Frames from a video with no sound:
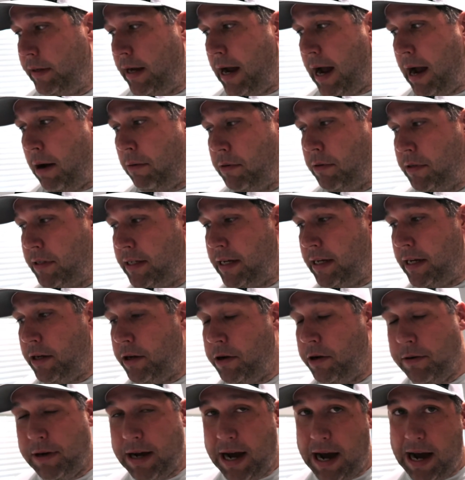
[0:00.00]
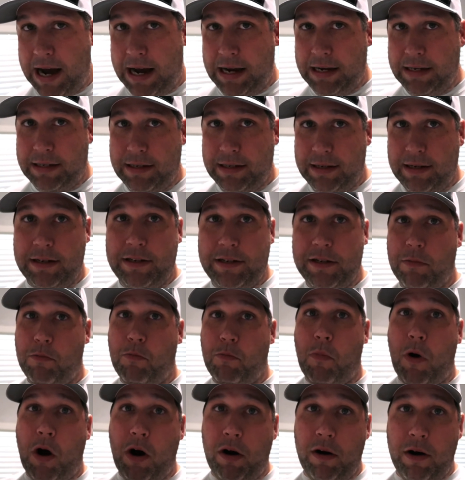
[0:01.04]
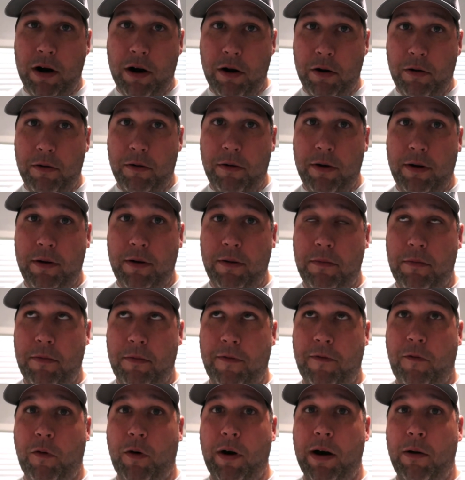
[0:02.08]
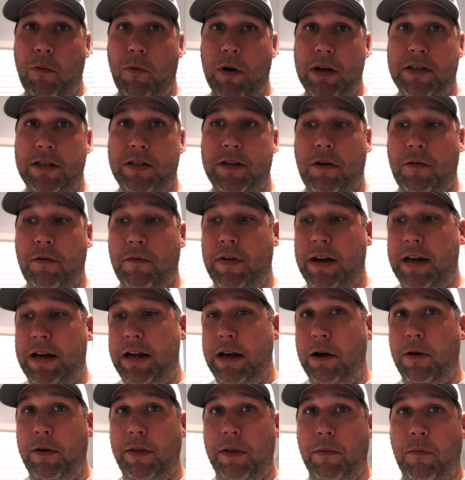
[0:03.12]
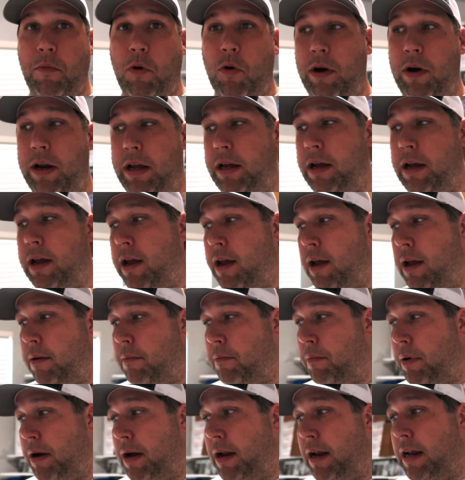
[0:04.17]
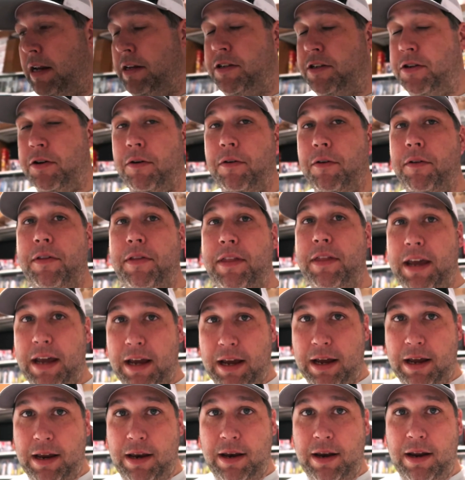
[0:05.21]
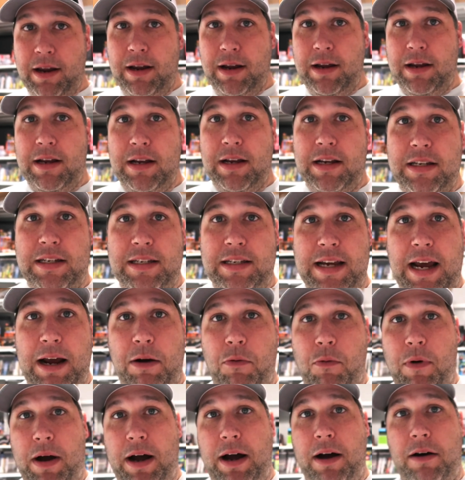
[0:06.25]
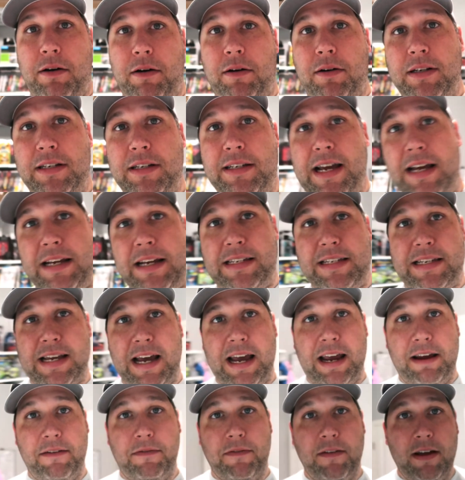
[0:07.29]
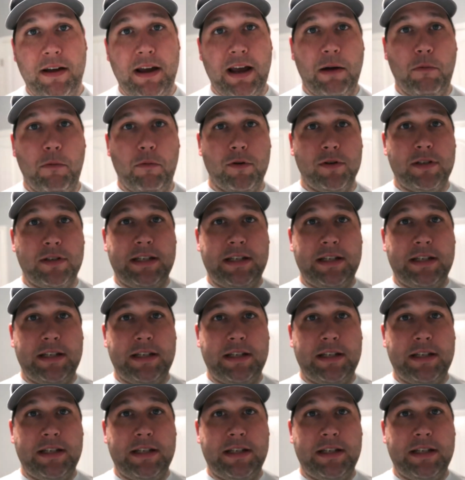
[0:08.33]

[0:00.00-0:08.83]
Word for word: I will see you guys tomorrow for a what sold video in the morning. But until then, stay well, stay safe, and we'll